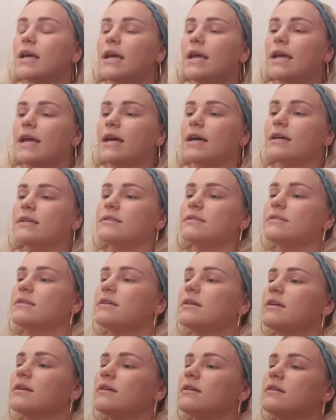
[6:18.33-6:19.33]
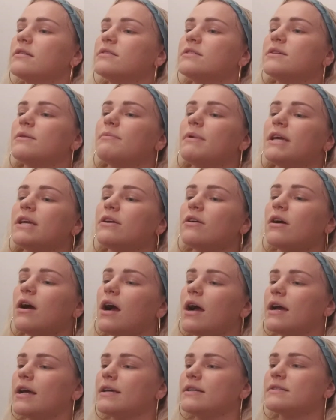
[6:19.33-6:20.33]
And to make your
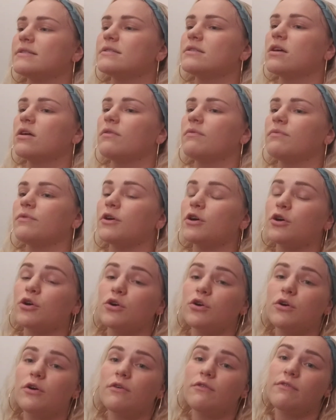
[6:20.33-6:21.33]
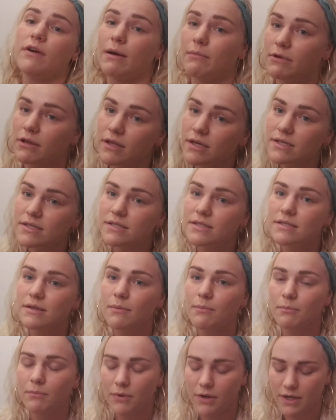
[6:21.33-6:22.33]
eyes look fabulous,
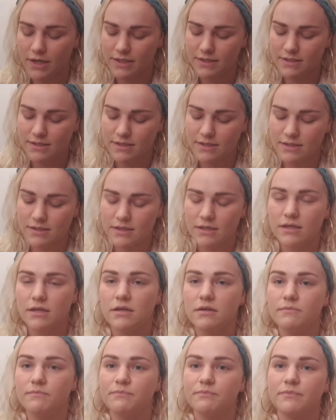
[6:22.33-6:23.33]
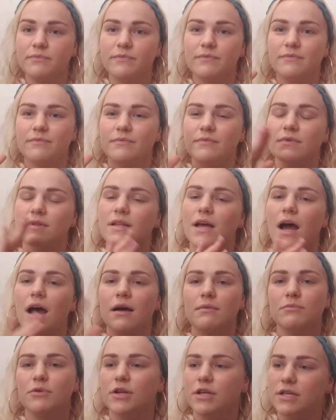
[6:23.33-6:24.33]
but
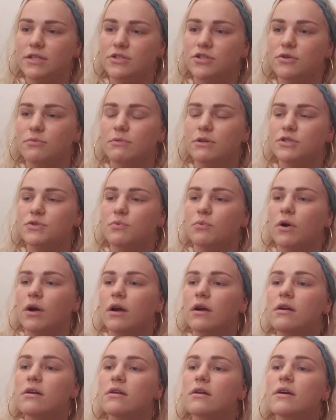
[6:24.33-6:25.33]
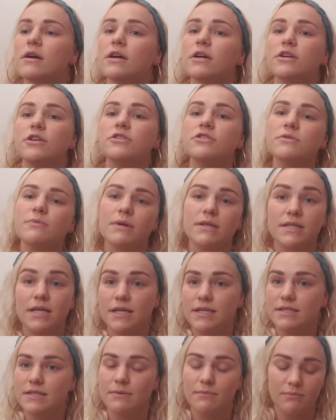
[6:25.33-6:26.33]
not putting in too much work, you just want to
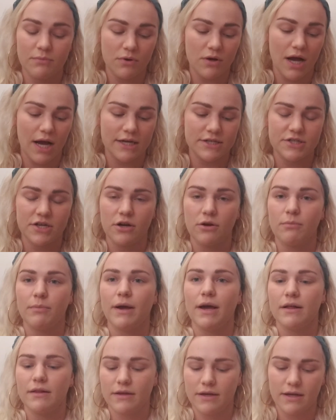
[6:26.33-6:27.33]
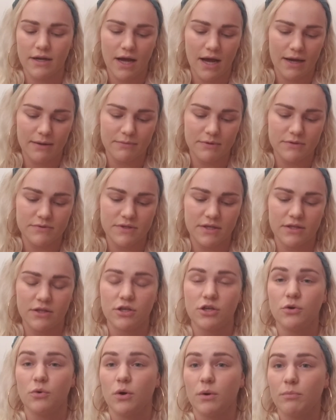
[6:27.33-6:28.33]
take a simple eyeshadow palette. I'm using the
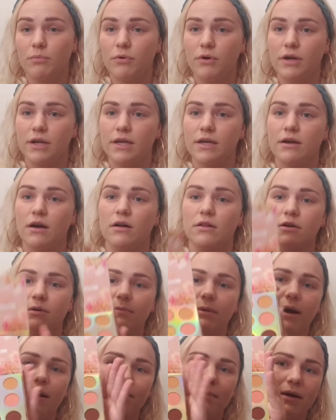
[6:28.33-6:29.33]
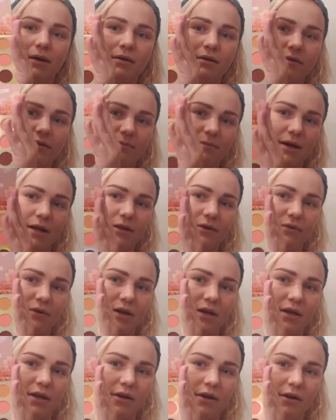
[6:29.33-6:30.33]
Your Pretty ColourPop palette
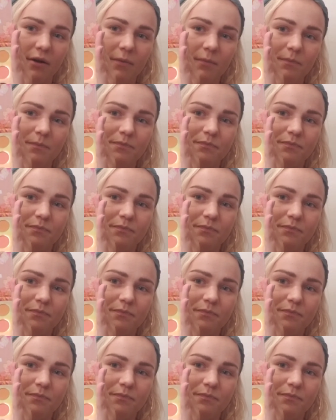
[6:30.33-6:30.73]
right here.